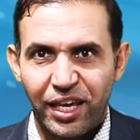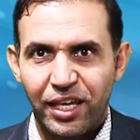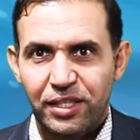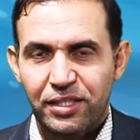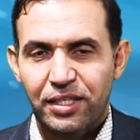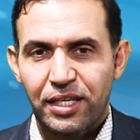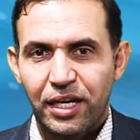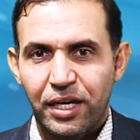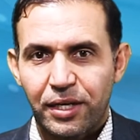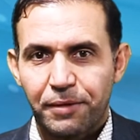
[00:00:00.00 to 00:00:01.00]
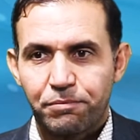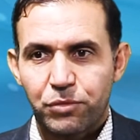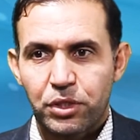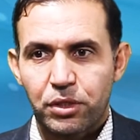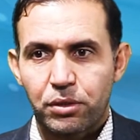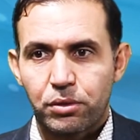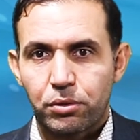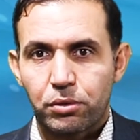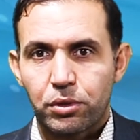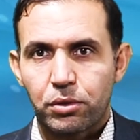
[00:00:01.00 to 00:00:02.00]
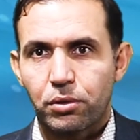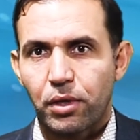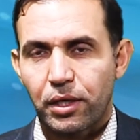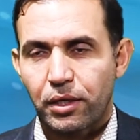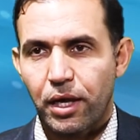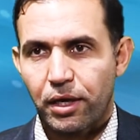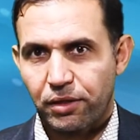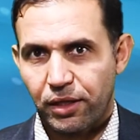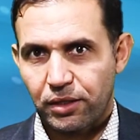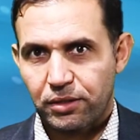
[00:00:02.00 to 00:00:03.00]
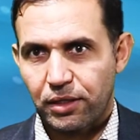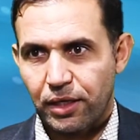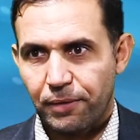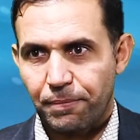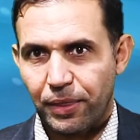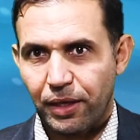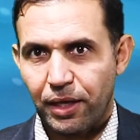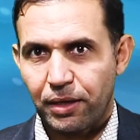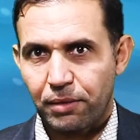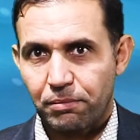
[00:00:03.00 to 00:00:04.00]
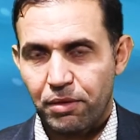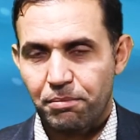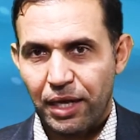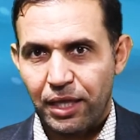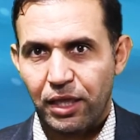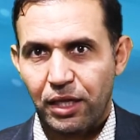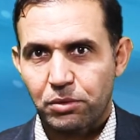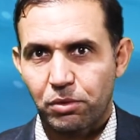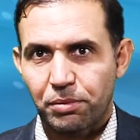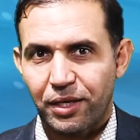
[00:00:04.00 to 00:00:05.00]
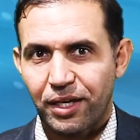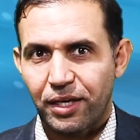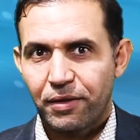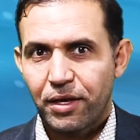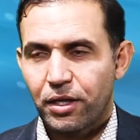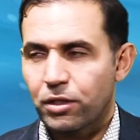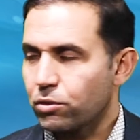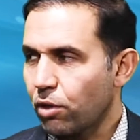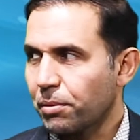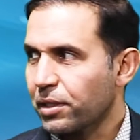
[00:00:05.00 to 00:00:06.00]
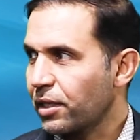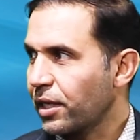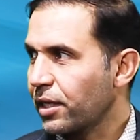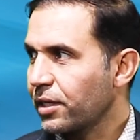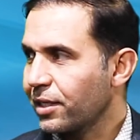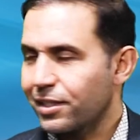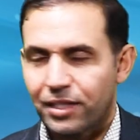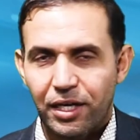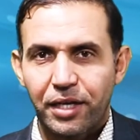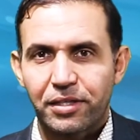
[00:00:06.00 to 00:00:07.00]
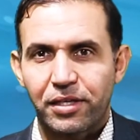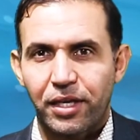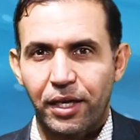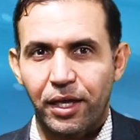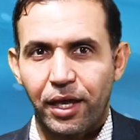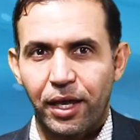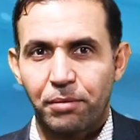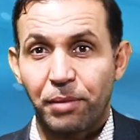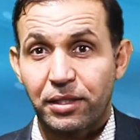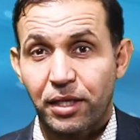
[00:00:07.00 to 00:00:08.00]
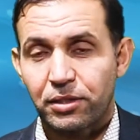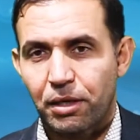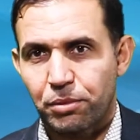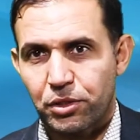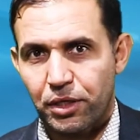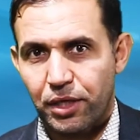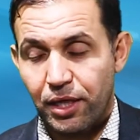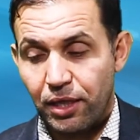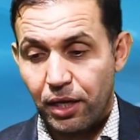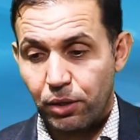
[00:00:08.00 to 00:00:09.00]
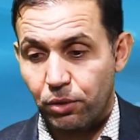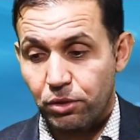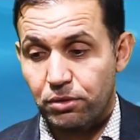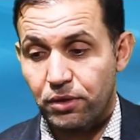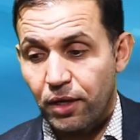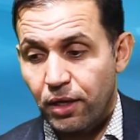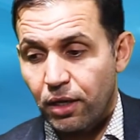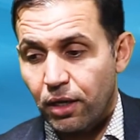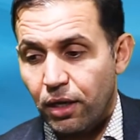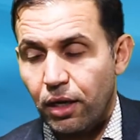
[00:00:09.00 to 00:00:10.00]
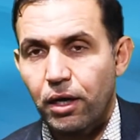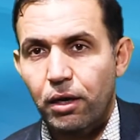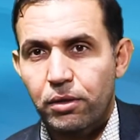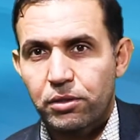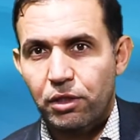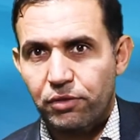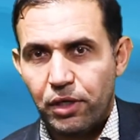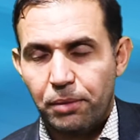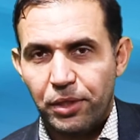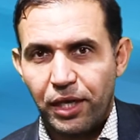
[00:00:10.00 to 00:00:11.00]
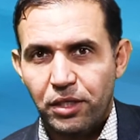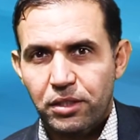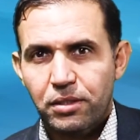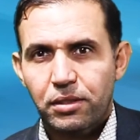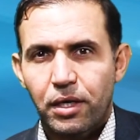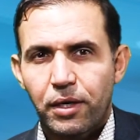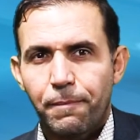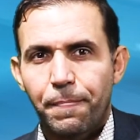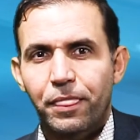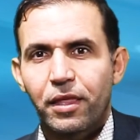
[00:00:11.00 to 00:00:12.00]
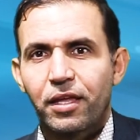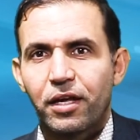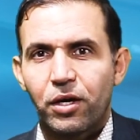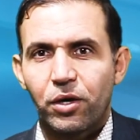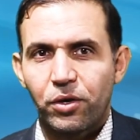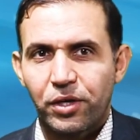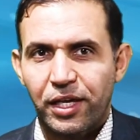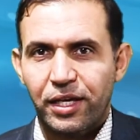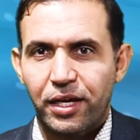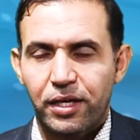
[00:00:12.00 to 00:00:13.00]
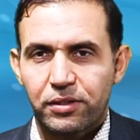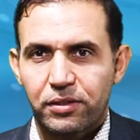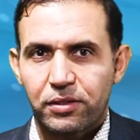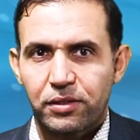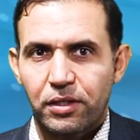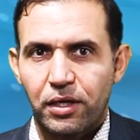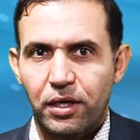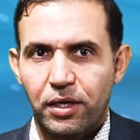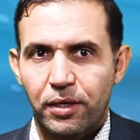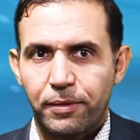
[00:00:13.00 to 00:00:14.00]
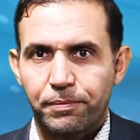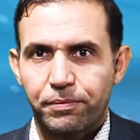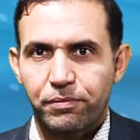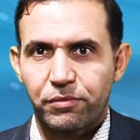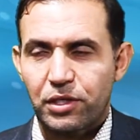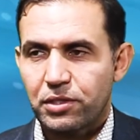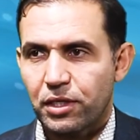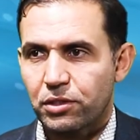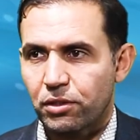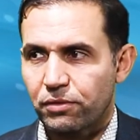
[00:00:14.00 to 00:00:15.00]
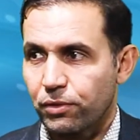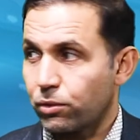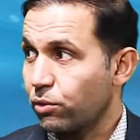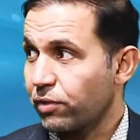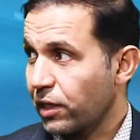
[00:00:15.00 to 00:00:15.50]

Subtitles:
heat to do a lot of things. The main things will be snow melting, de-icing, and maintain temperature, and that goes on several applications: oil and gas, residential for roof